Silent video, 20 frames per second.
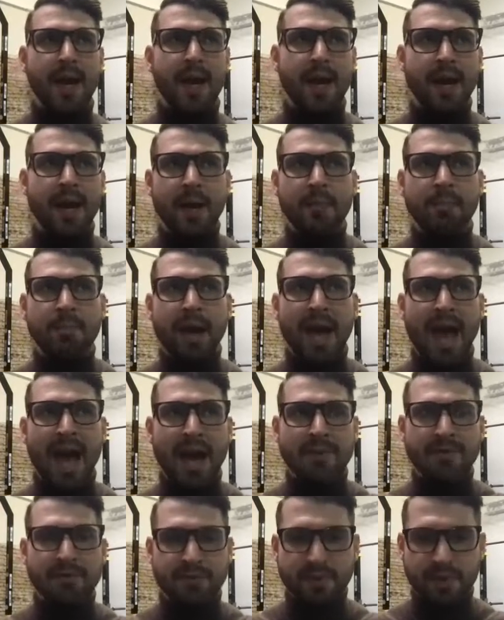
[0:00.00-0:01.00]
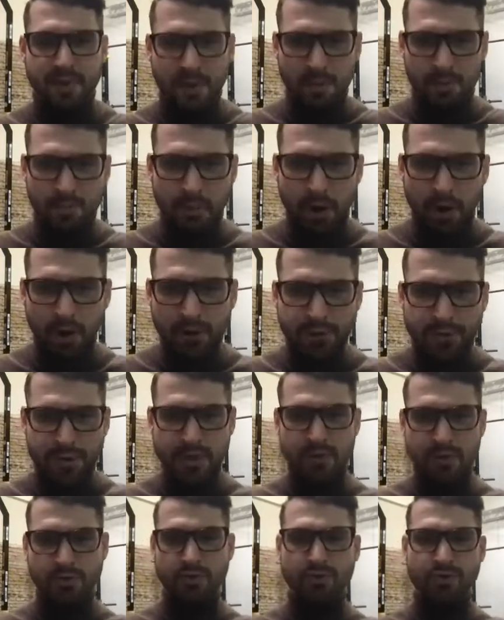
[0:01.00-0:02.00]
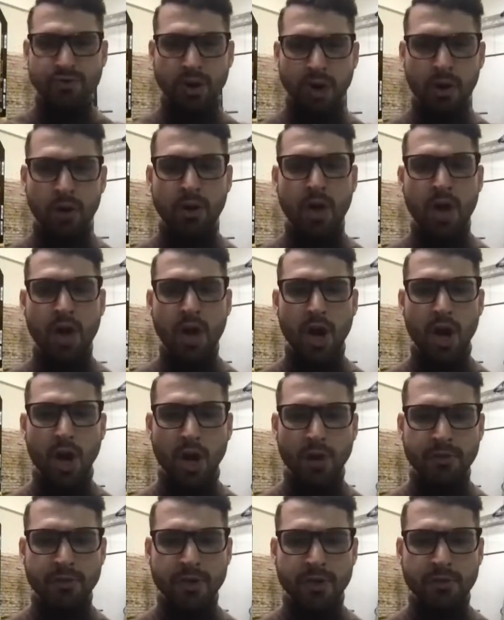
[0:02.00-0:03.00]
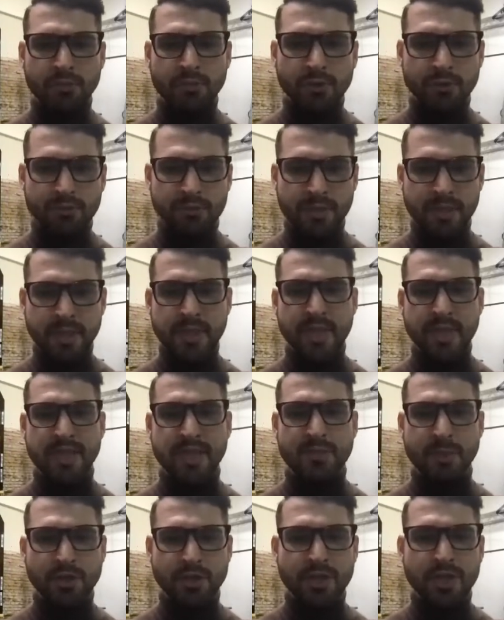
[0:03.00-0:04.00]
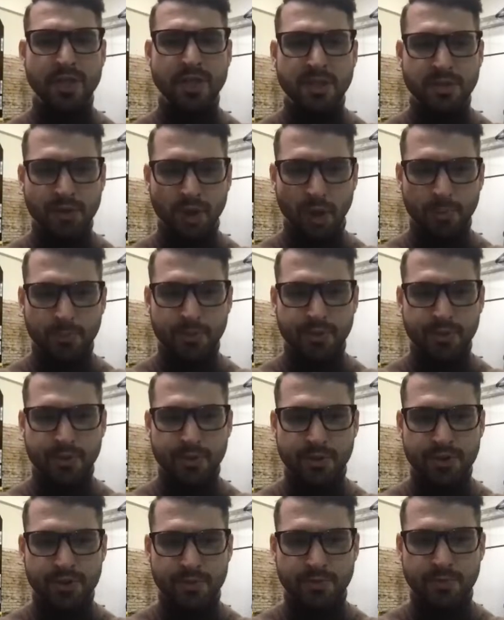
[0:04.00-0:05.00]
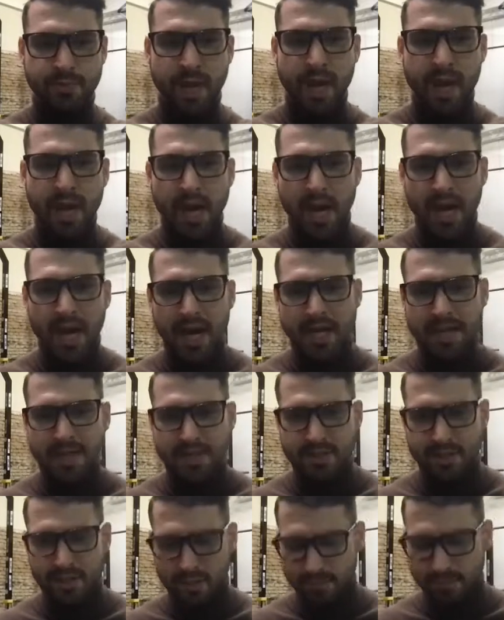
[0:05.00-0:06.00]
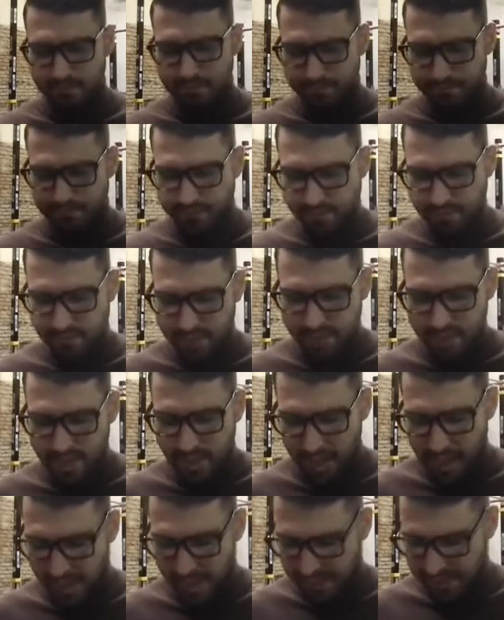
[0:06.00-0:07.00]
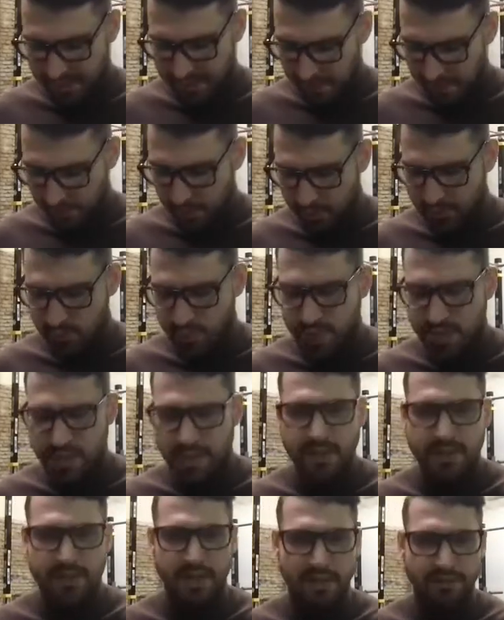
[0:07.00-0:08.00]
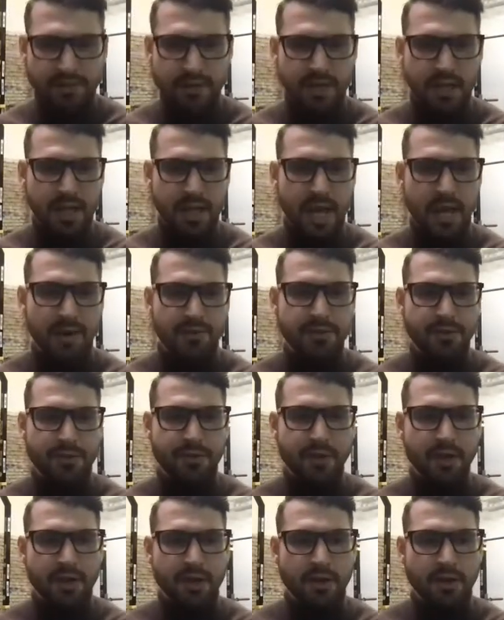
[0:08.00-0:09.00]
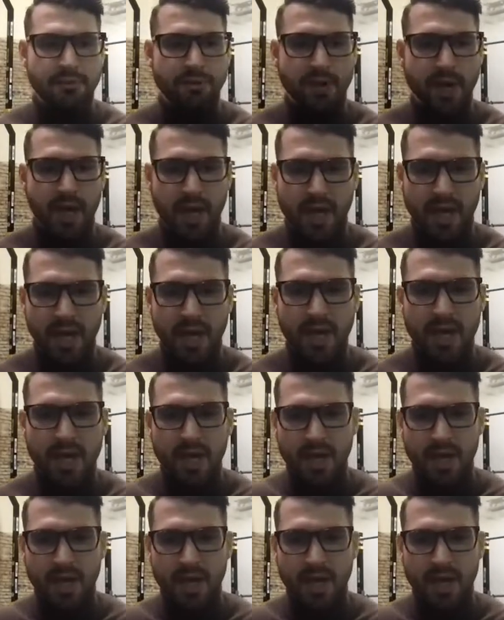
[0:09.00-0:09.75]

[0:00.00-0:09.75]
have the perfect control over your movement, especially in the top position. And at that point, we definitely have to think of, okay,